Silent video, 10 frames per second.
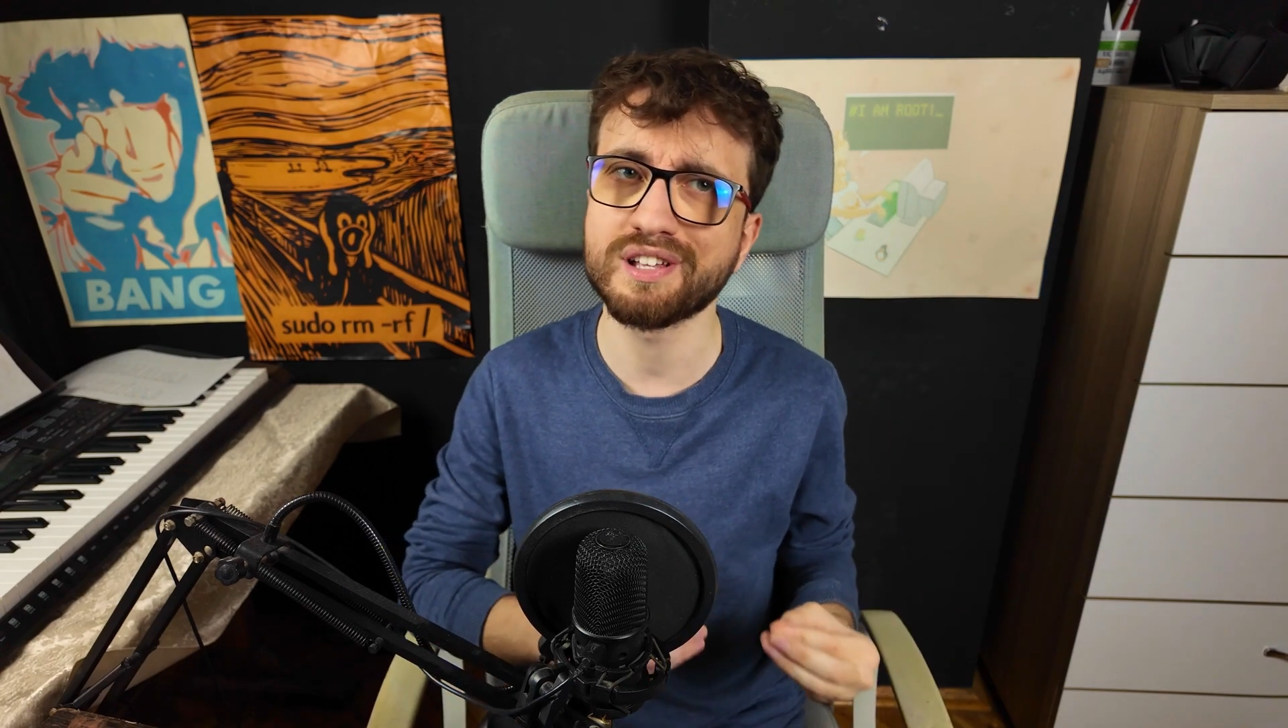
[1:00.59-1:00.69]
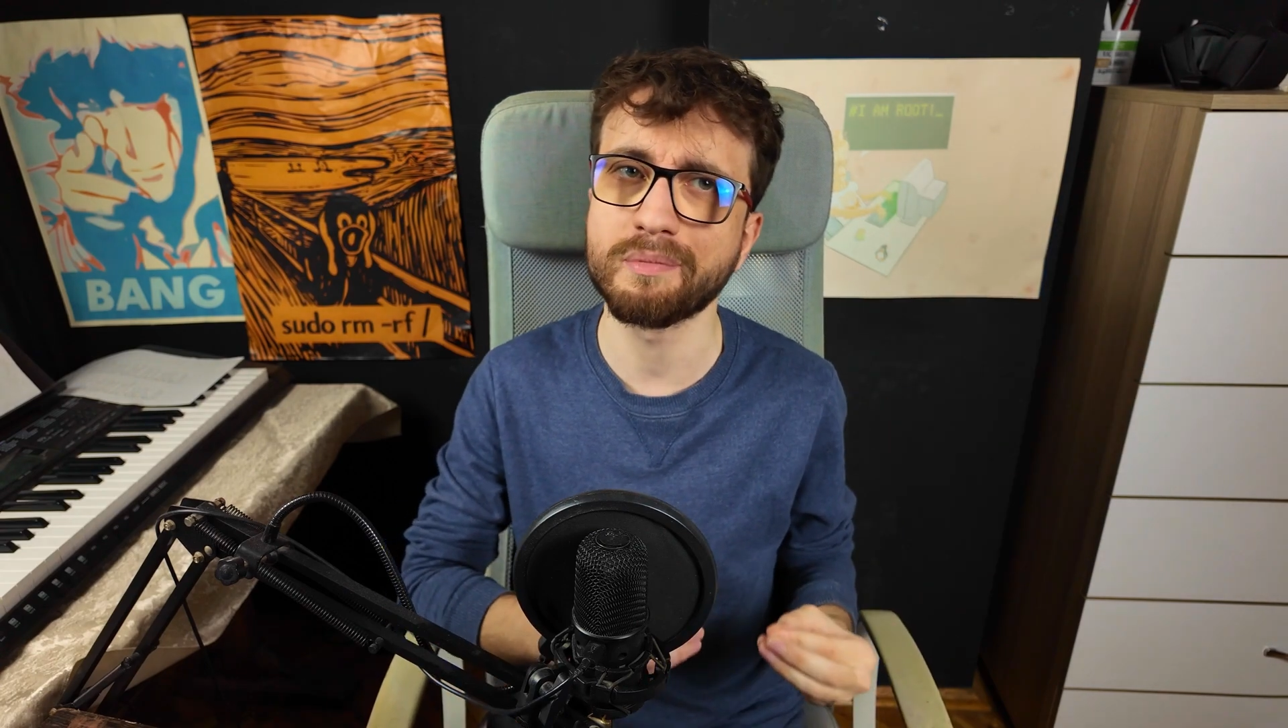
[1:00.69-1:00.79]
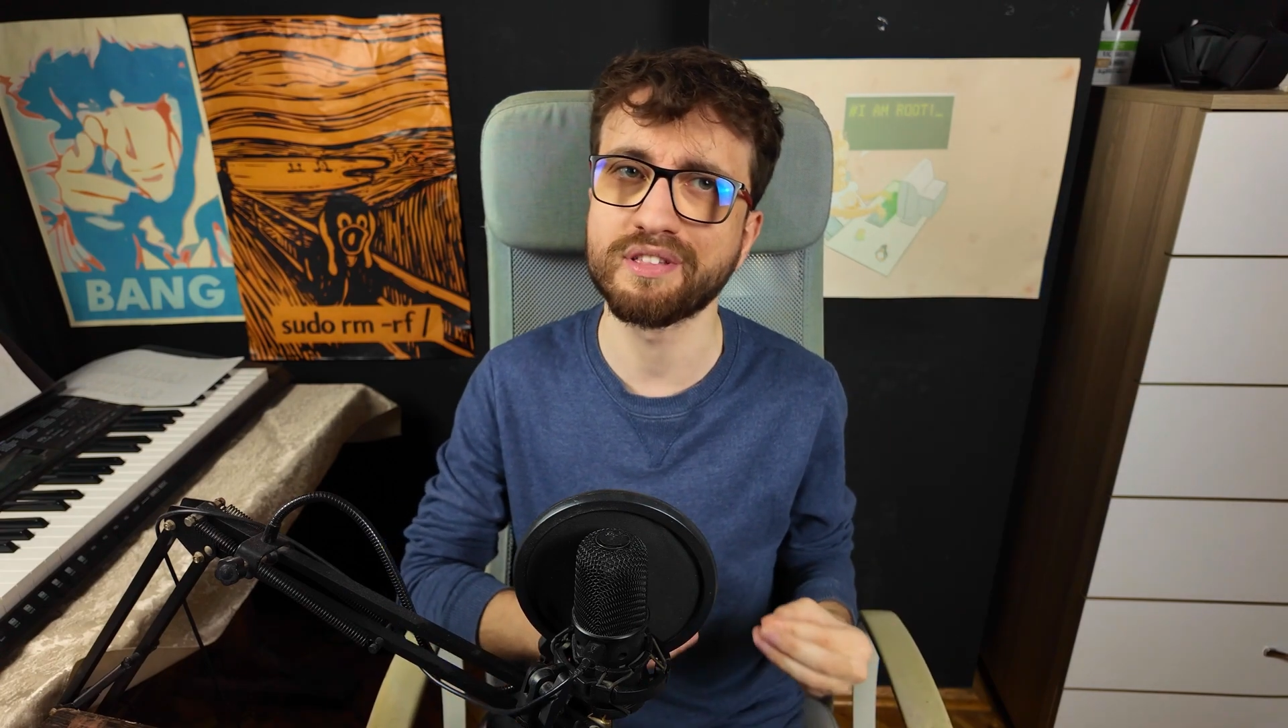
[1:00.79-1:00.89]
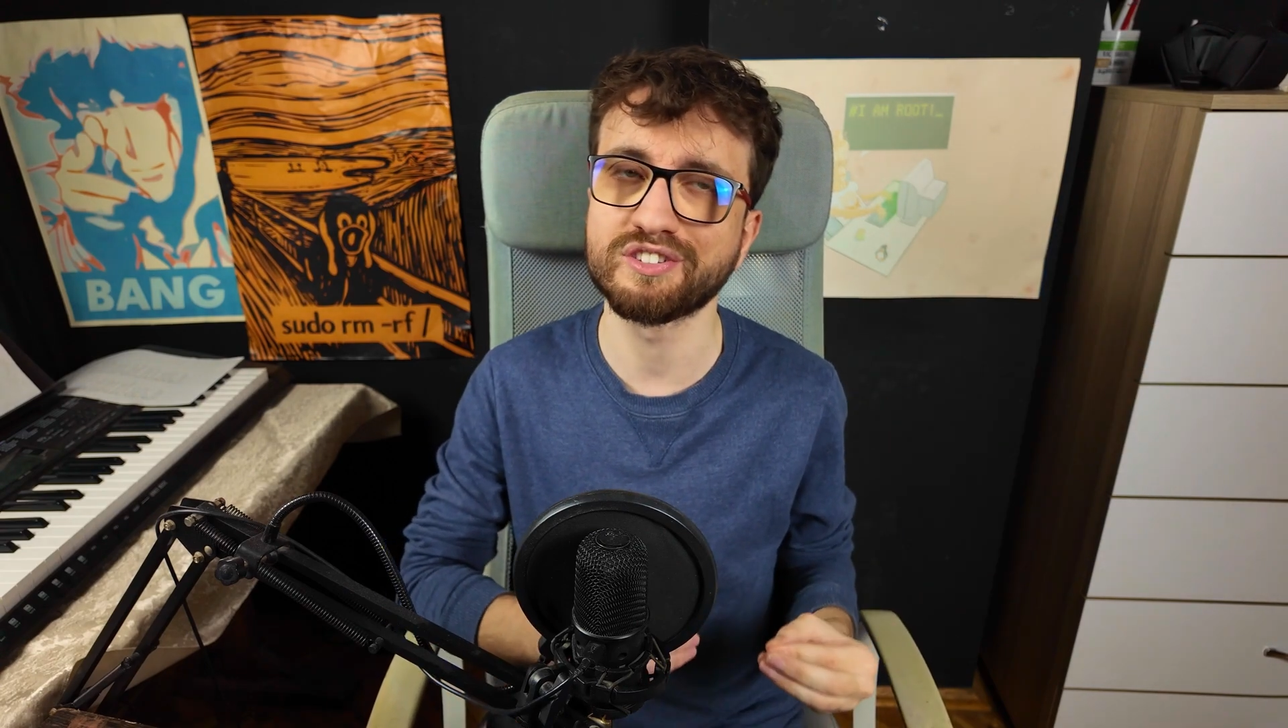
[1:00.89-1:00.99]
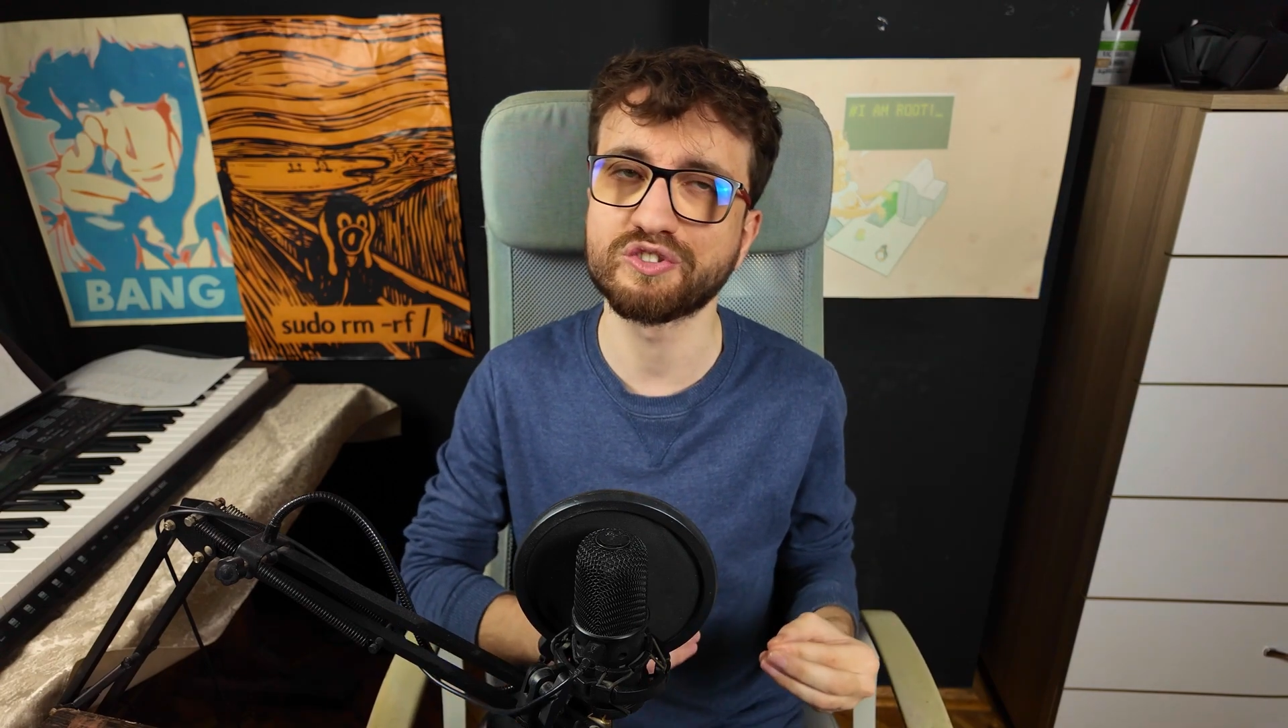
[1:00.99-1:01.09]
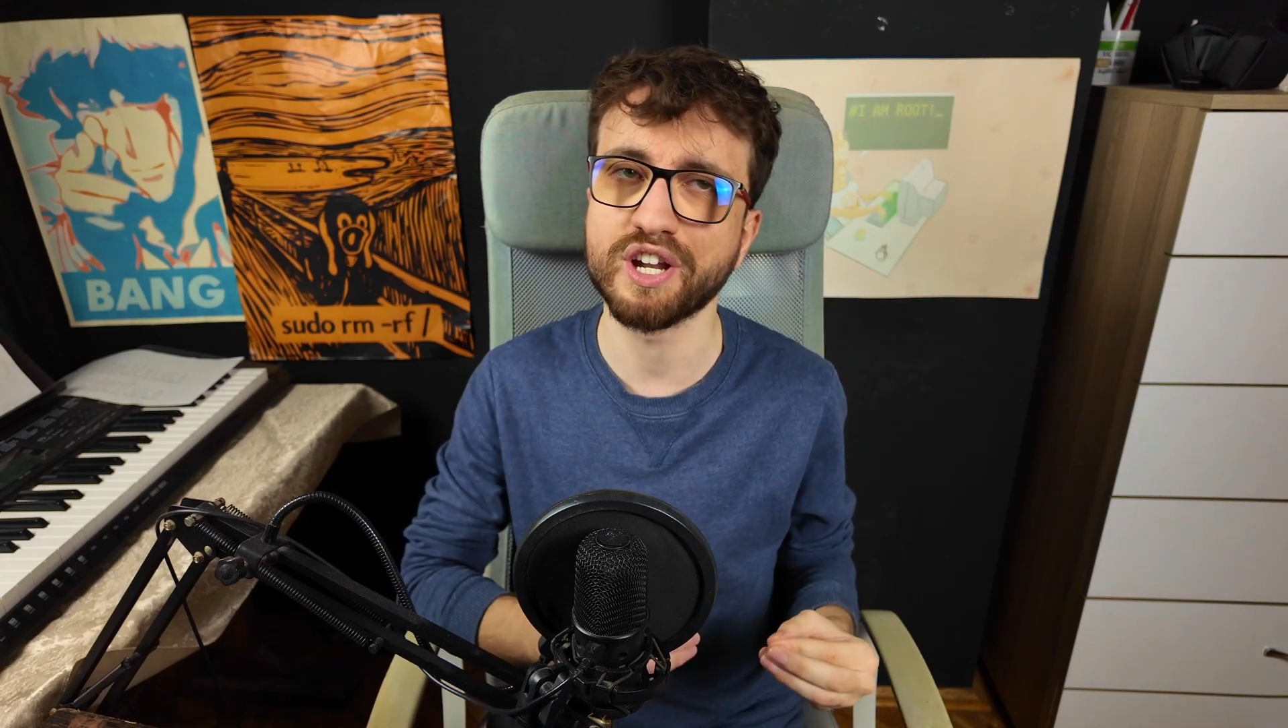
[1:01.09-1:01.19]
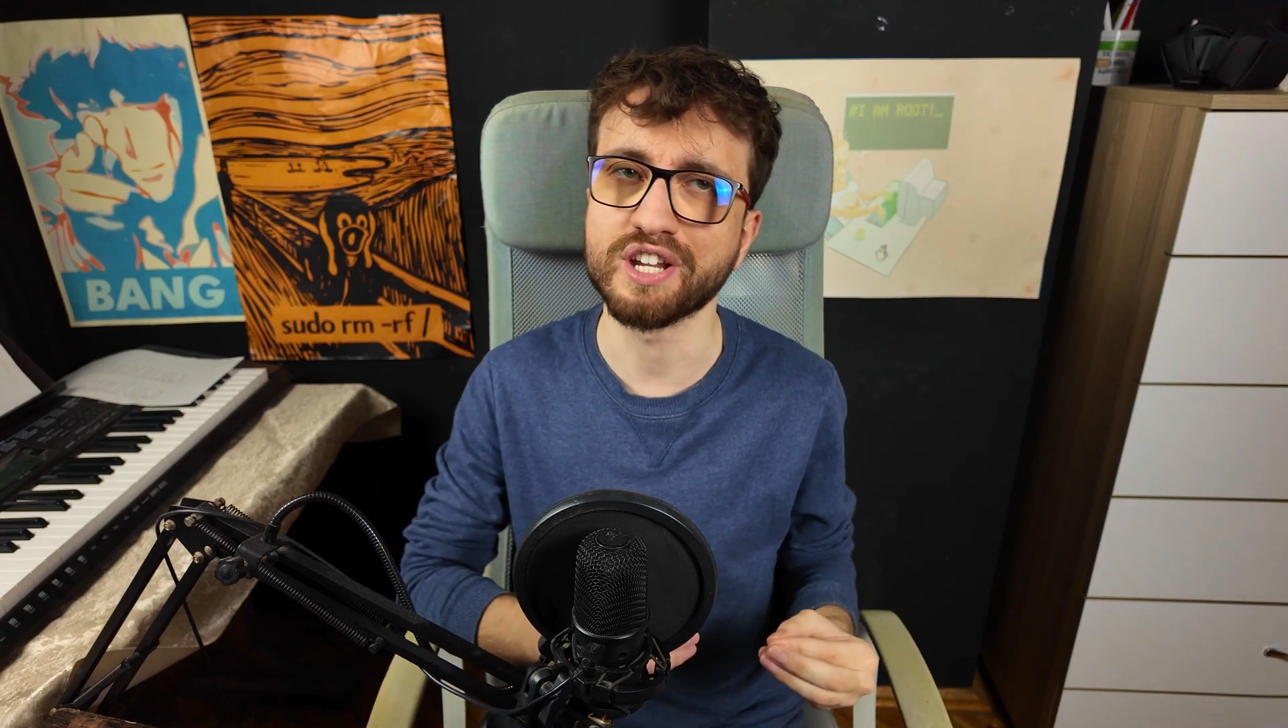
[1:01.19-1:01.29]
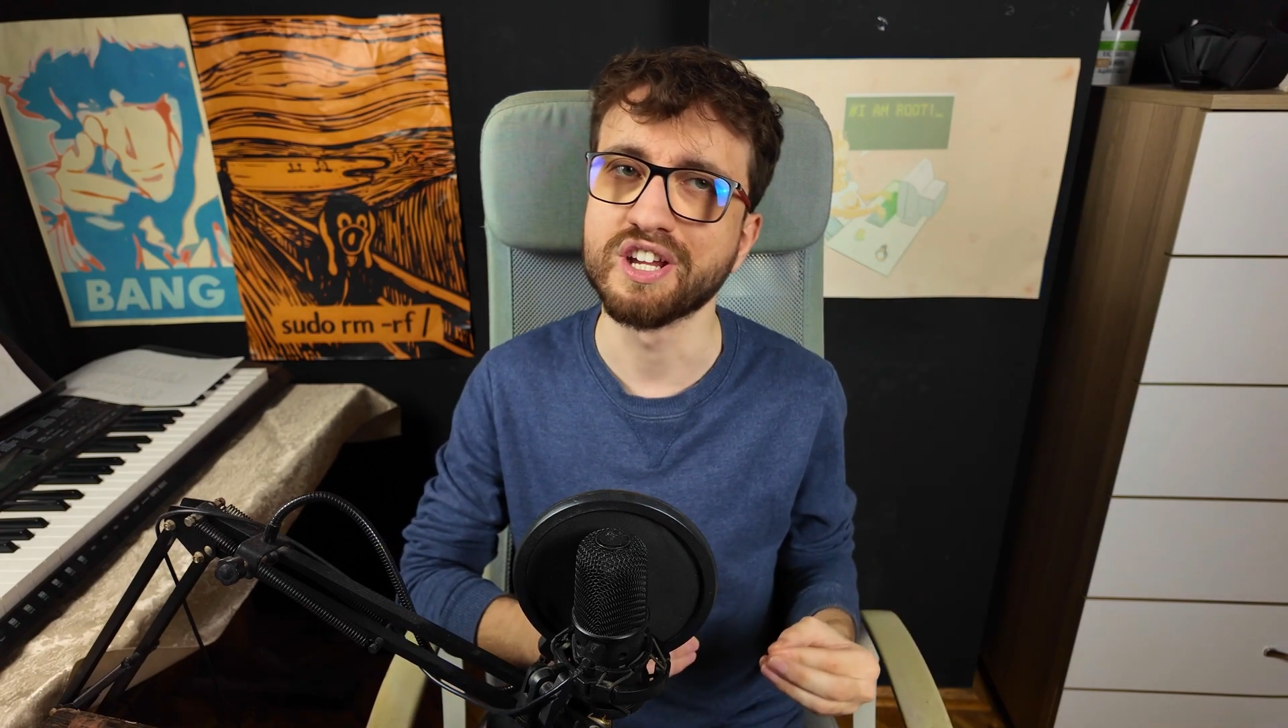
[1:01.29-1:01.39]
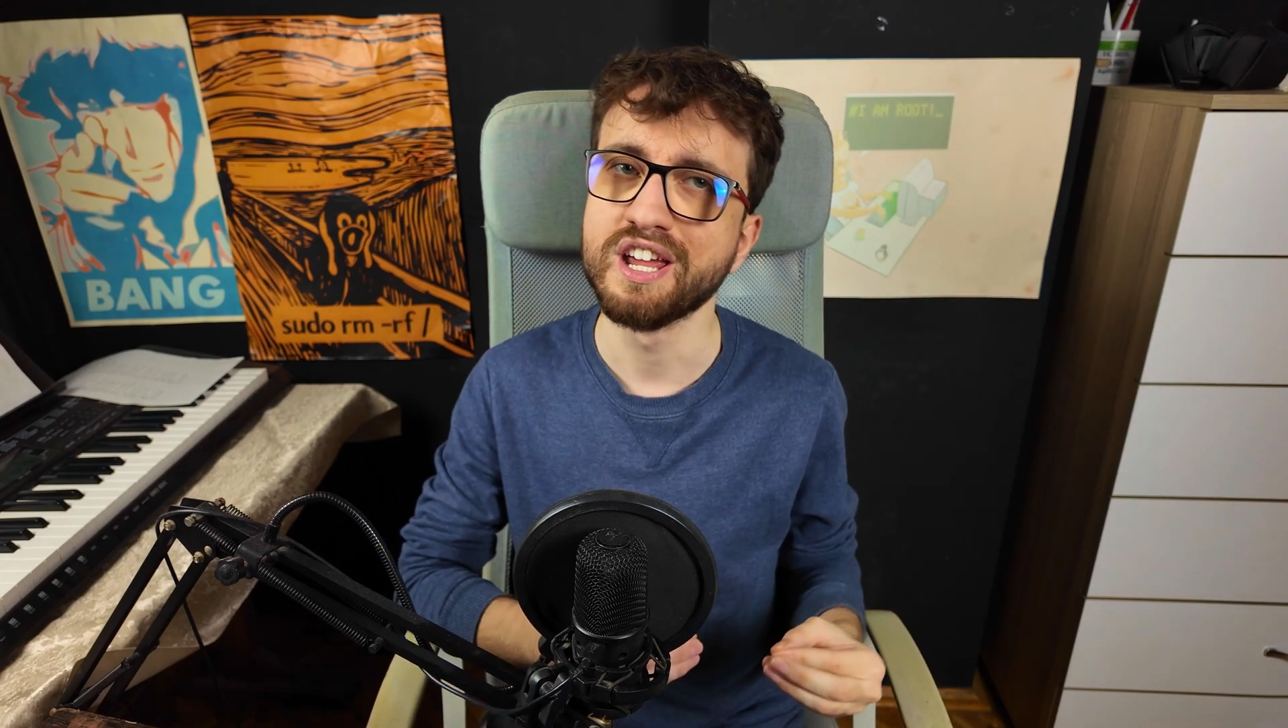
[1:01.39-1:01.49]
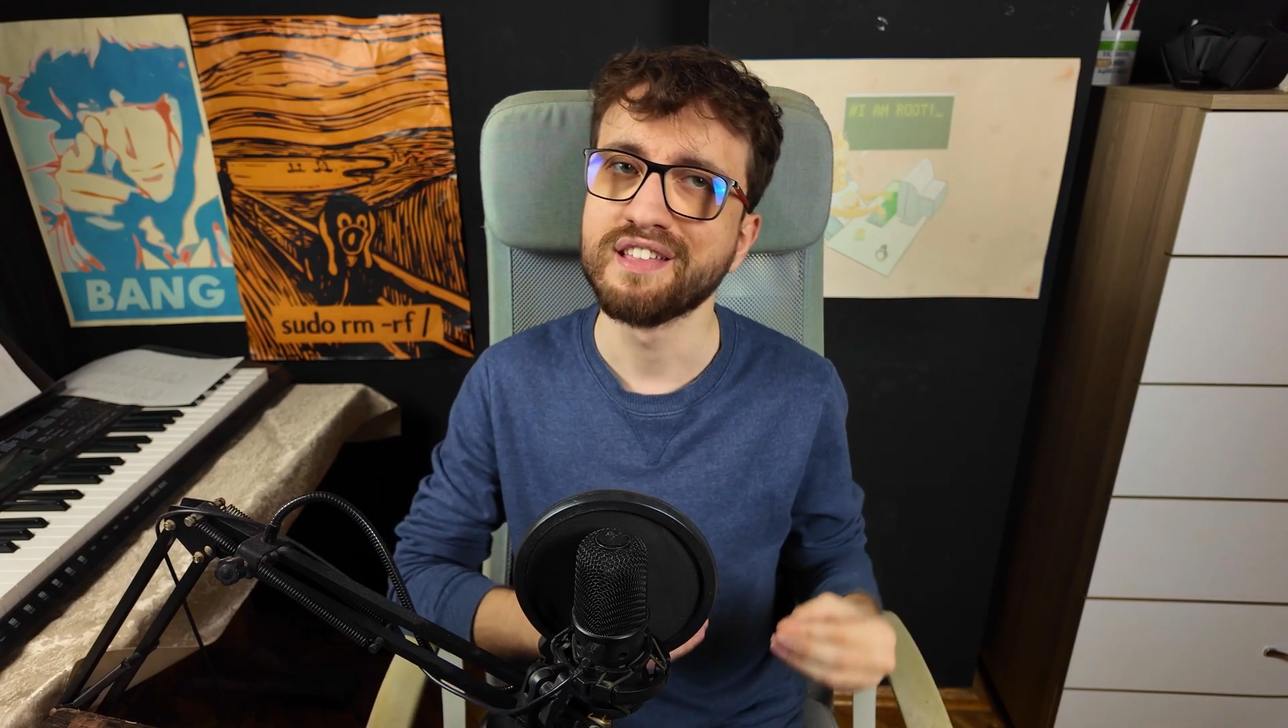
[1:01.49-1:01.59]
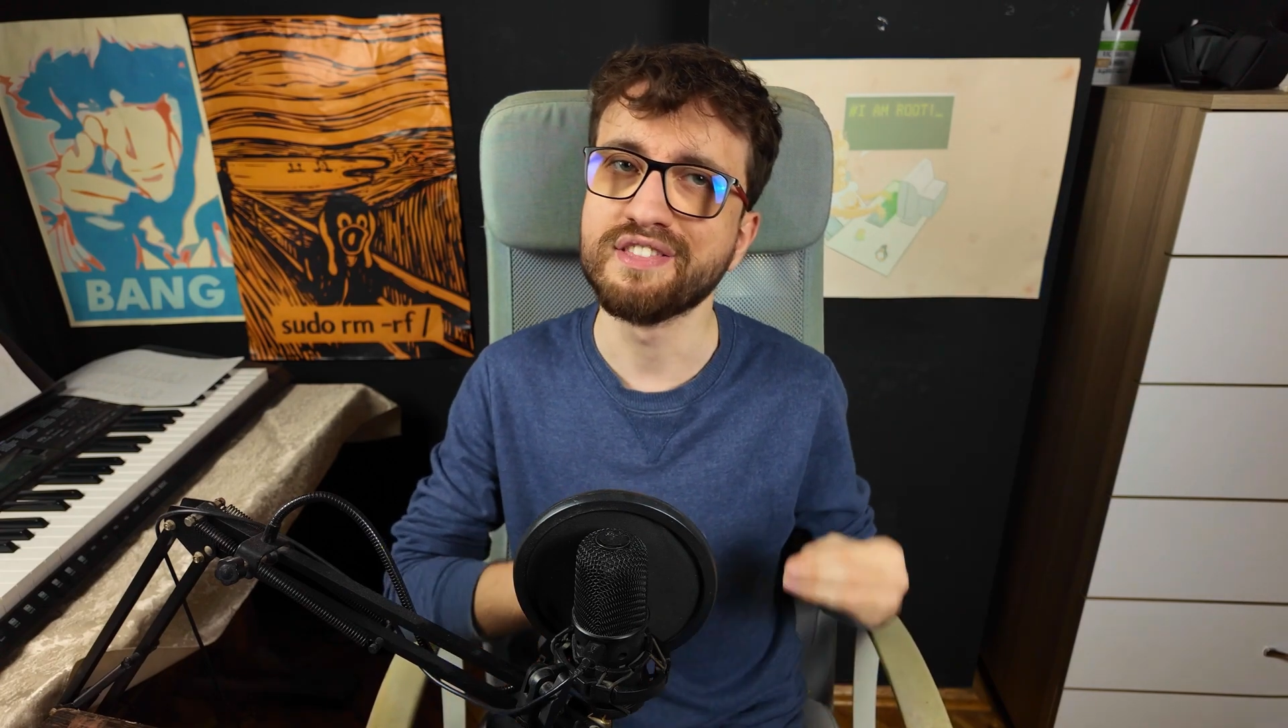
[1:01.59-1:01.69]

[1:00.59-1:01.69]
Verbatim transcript: something strange.